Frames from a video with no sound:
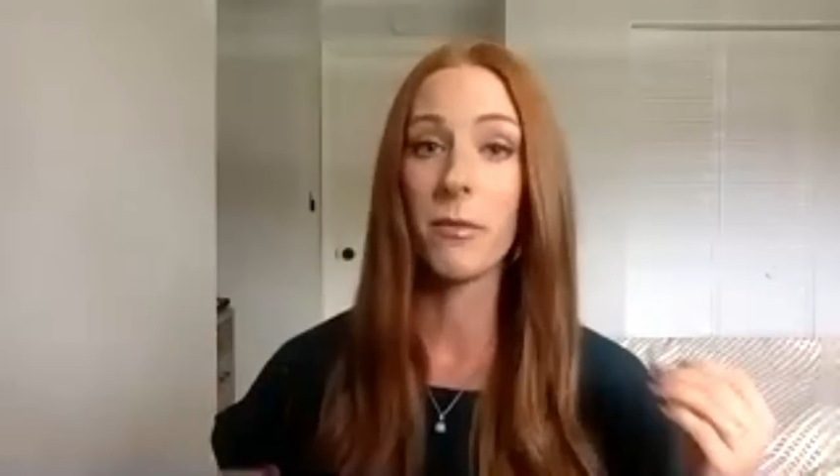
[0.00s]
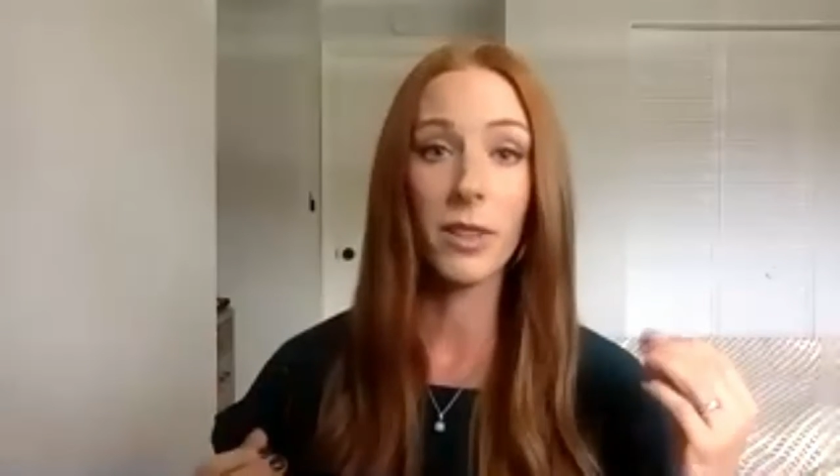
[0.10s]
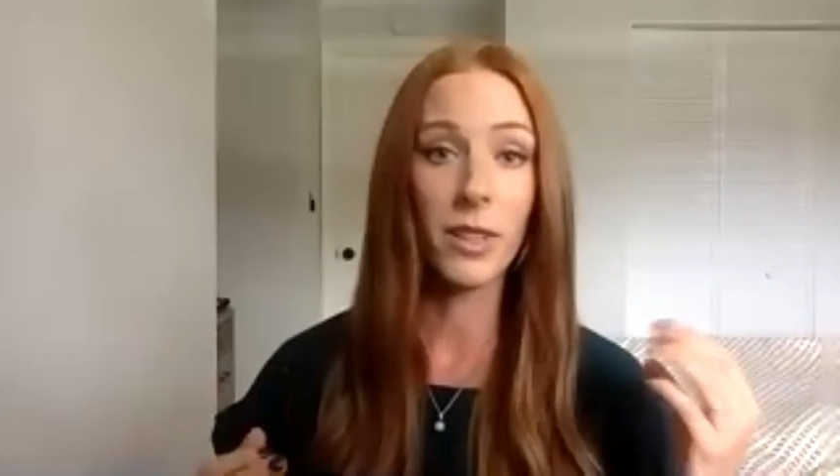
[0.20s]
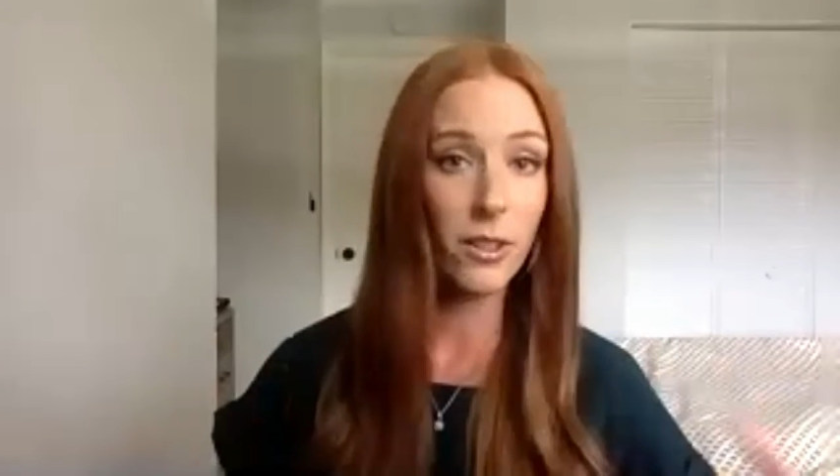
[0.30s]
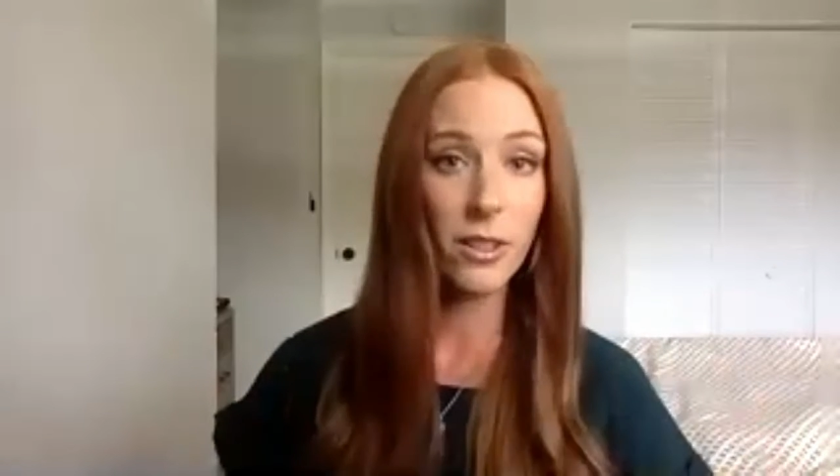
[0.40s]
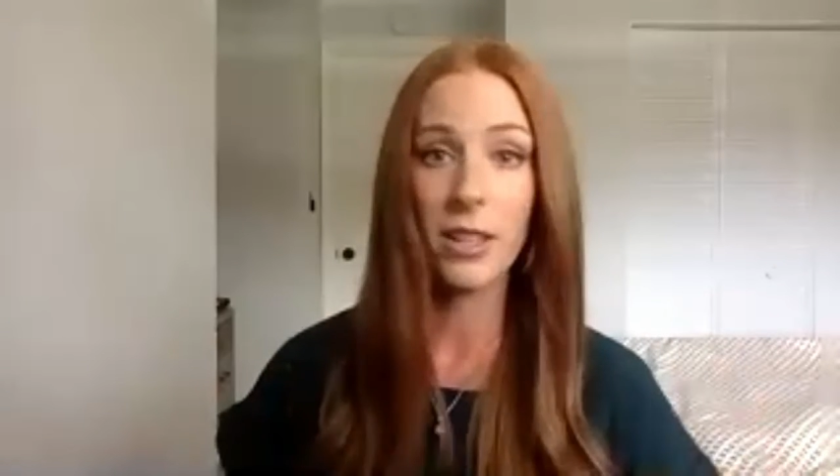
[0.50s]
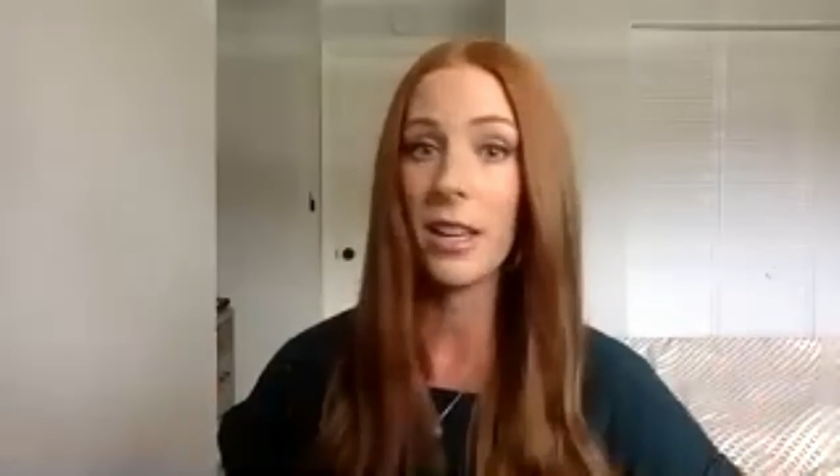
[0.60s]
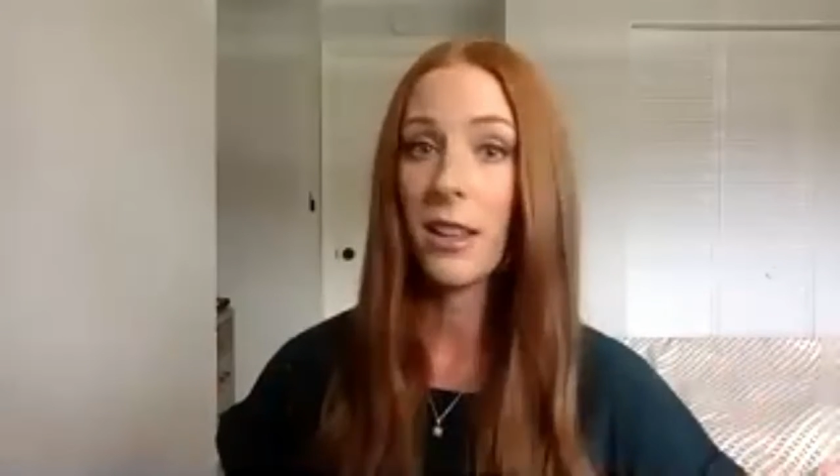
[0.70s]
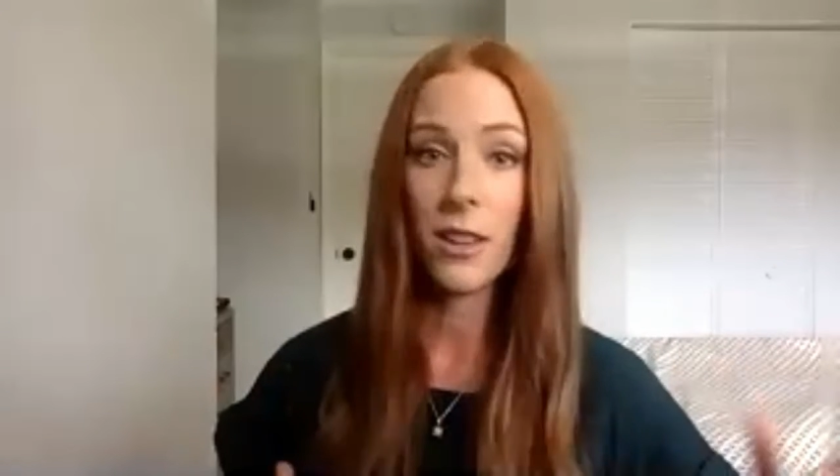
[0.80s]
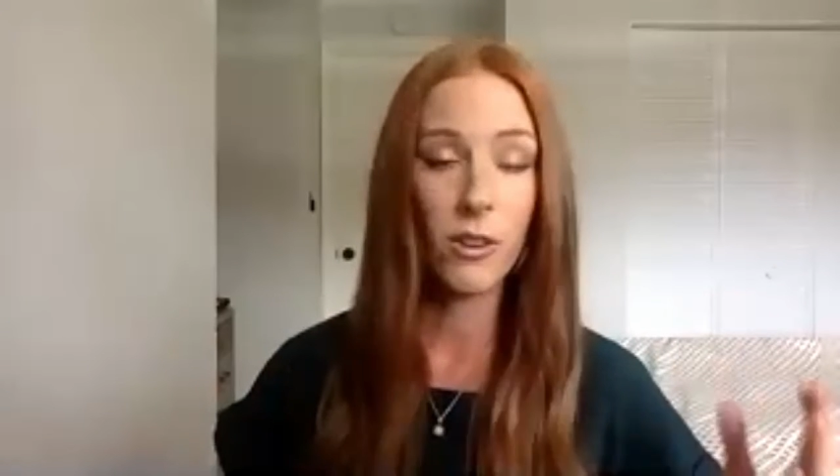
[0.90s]

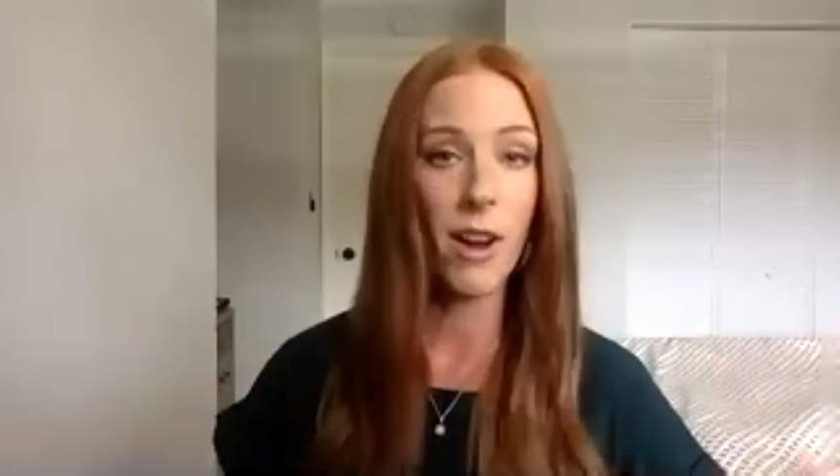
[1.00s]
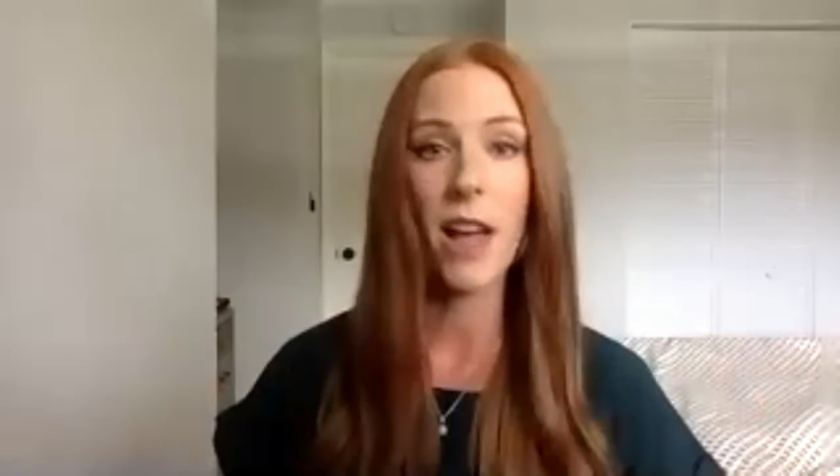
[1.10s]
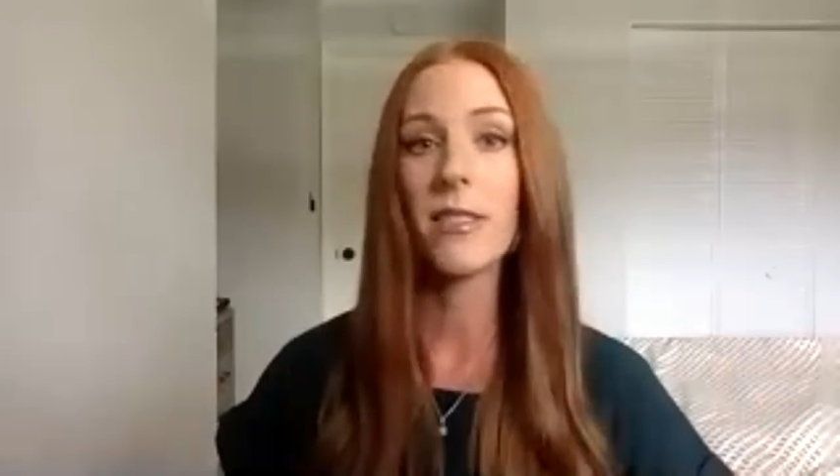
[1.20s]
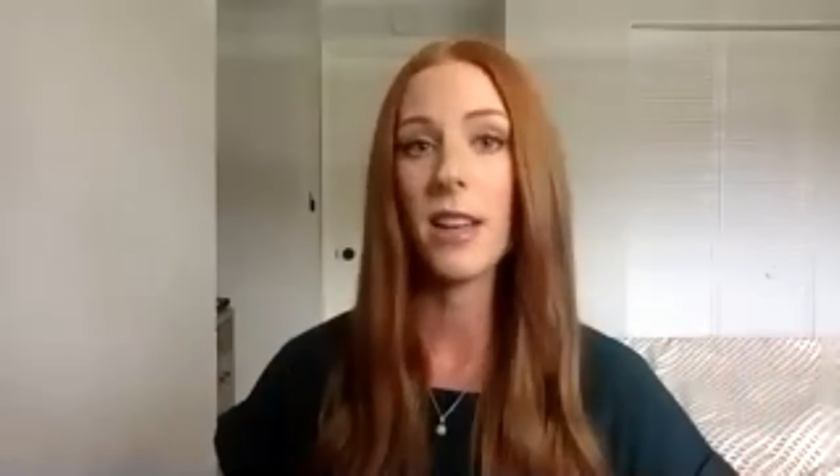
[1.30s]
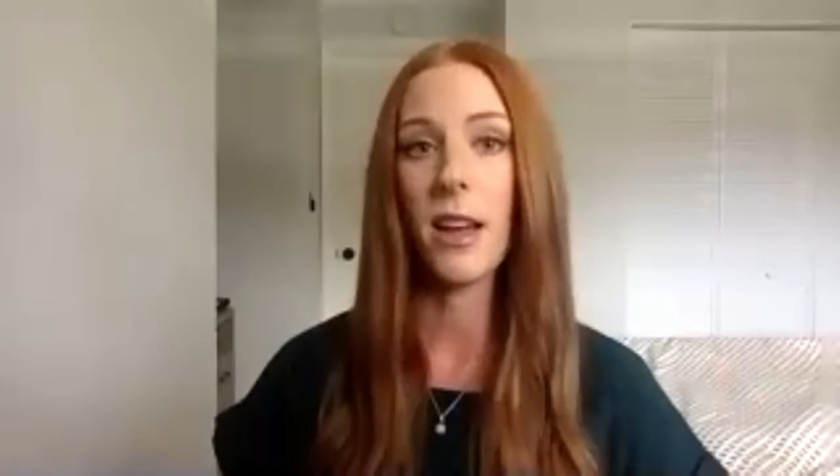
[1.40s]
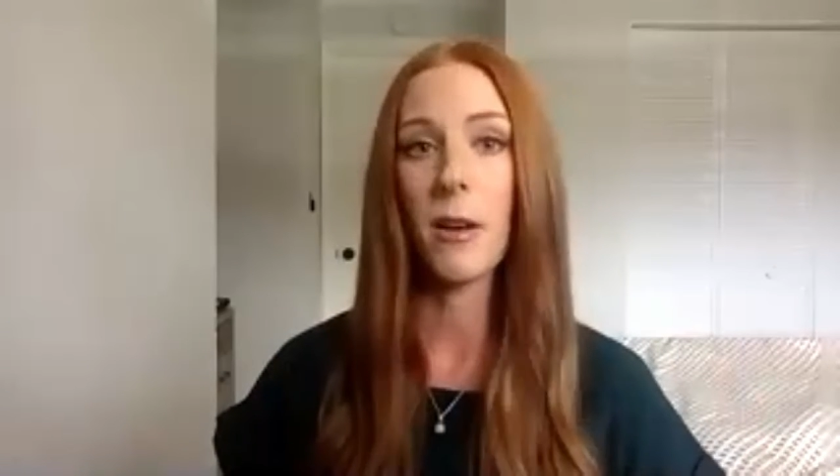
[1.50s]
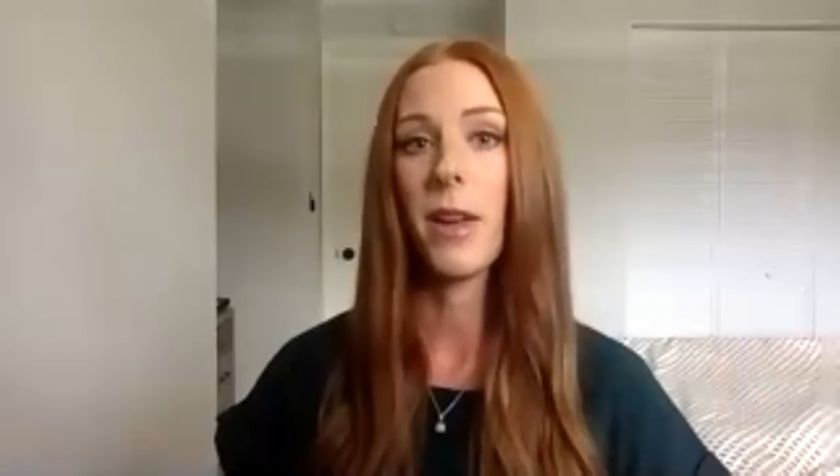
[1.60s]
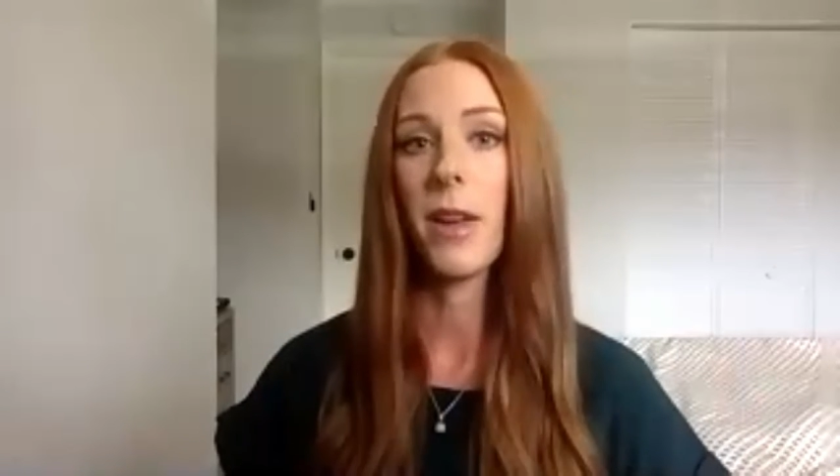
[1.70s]
literally the ground up